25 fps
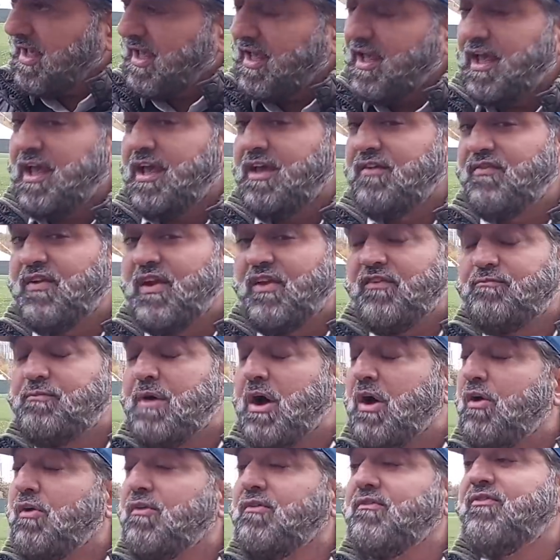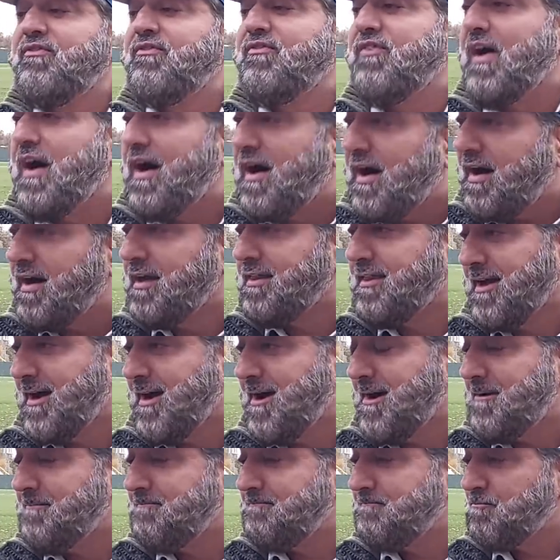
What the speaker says: Even if my own father